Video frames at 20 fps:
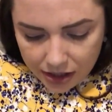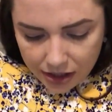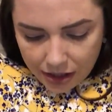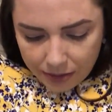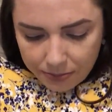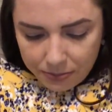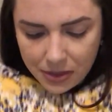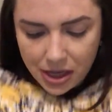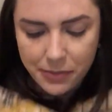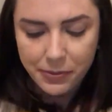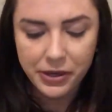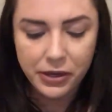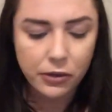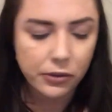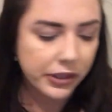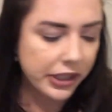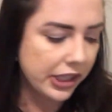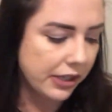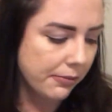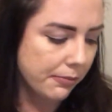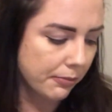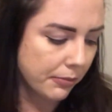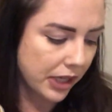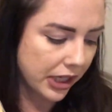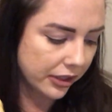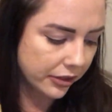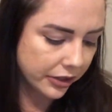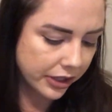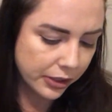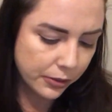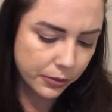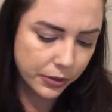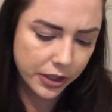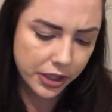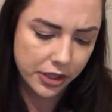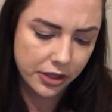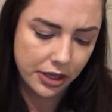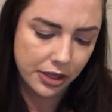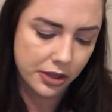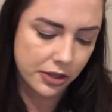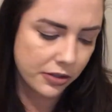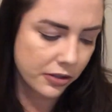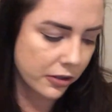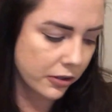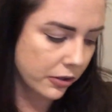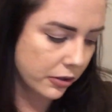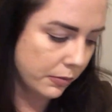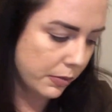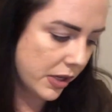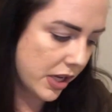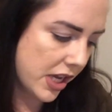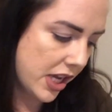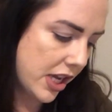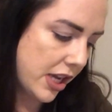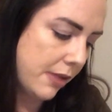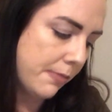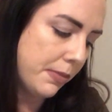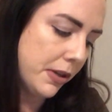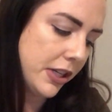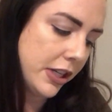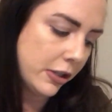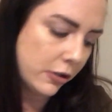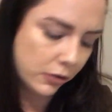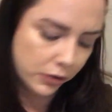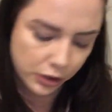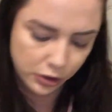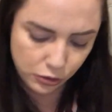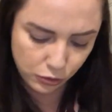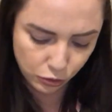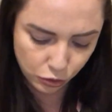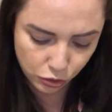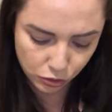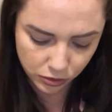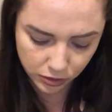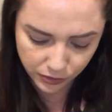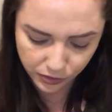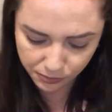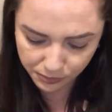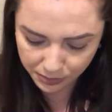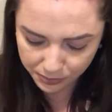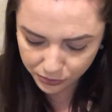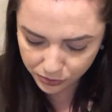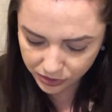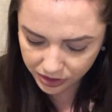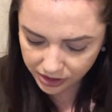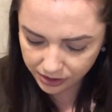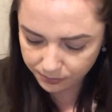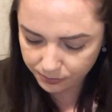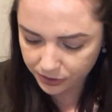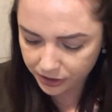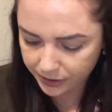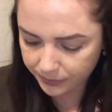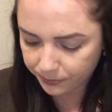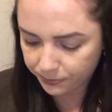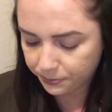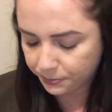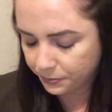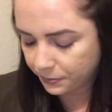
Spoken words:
I'm maybe only mildly worried that this could be potentially too short with my booty, but